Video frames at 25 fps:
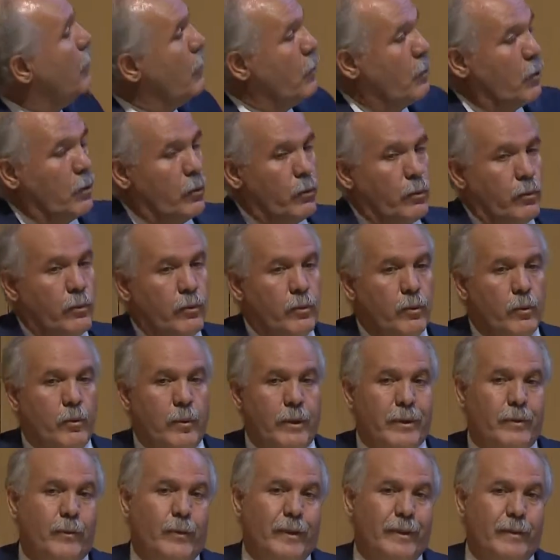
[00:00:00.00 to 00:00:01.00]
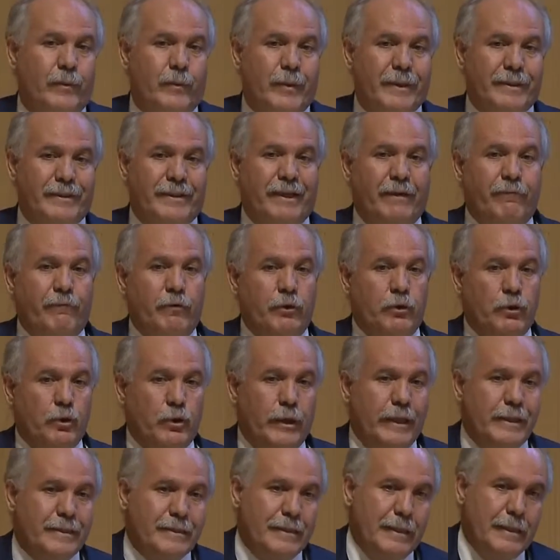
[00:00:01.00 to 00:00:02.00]
what can we do
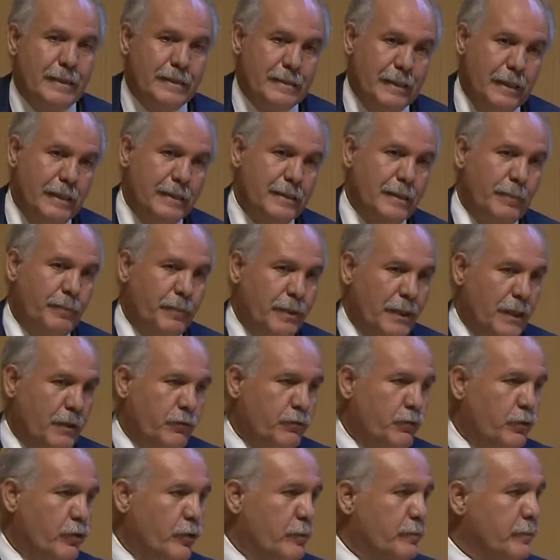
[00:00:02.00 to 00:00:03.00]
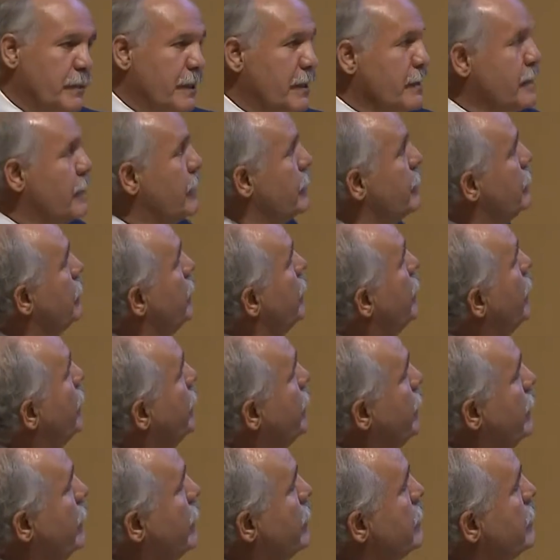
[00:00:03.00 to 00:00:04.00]
as a platform? These are the
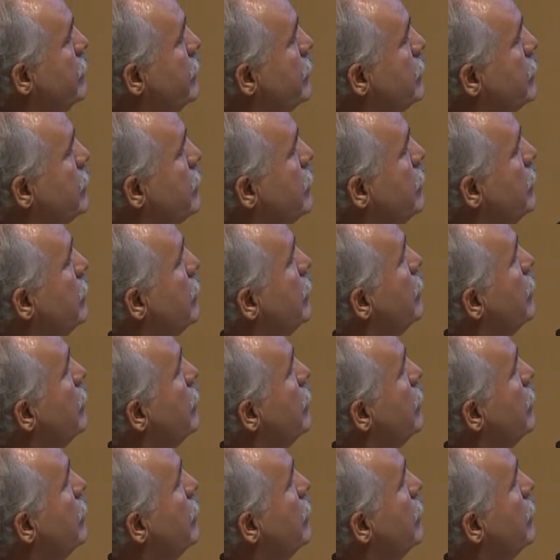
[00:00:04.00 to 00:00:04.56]
ideas that,